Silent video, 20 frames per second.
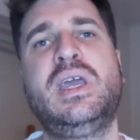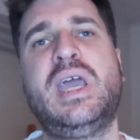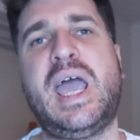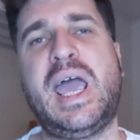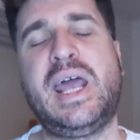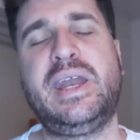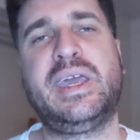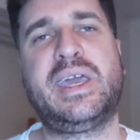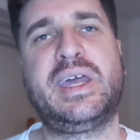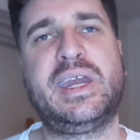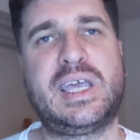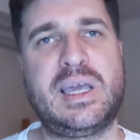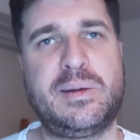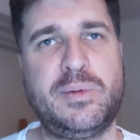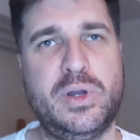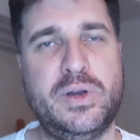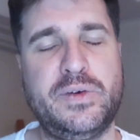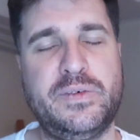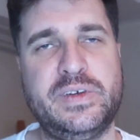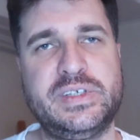and they're going to come
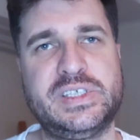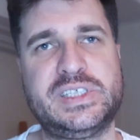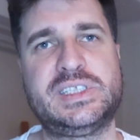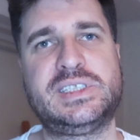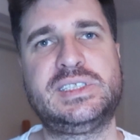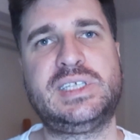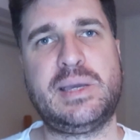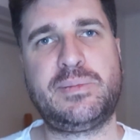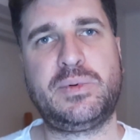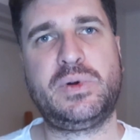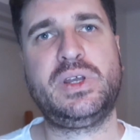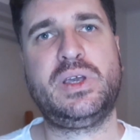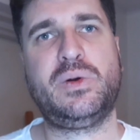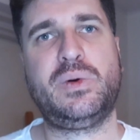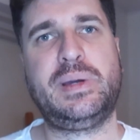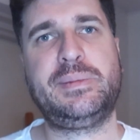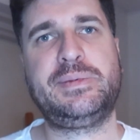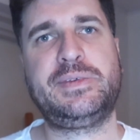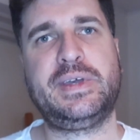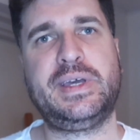over and step on your
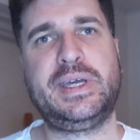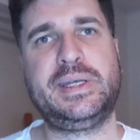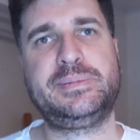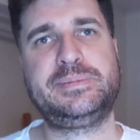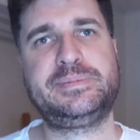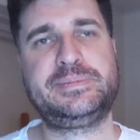website.